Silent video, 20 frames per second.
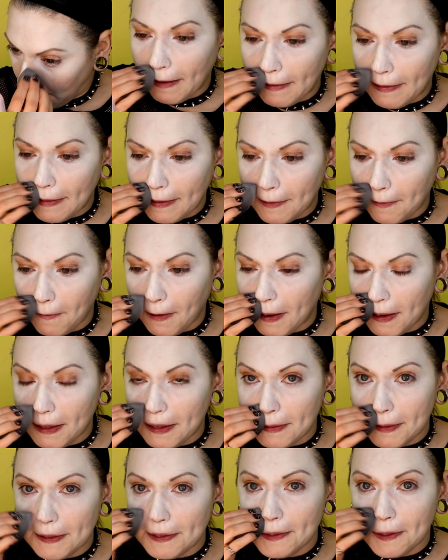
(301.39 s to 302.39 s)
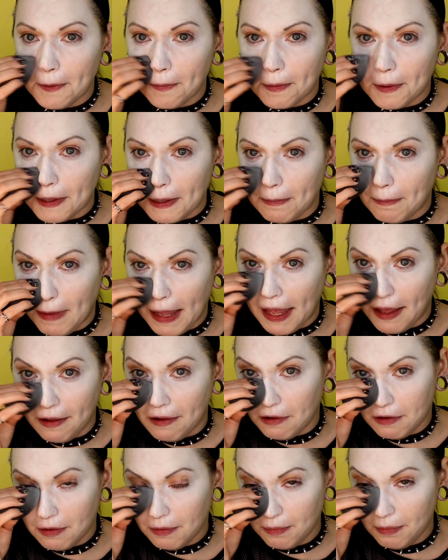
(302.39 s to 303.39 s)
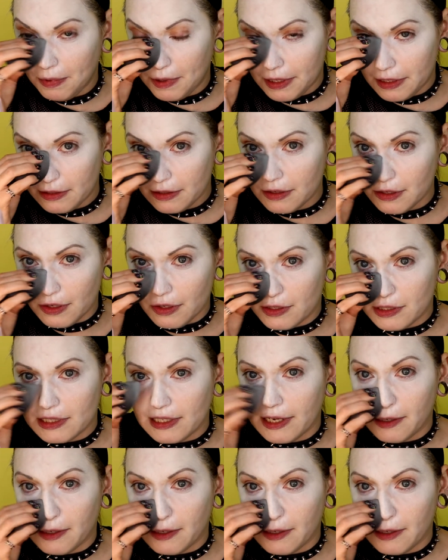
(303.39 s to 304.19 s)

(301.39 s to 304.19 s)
I just wanted to do pretty pale, but looks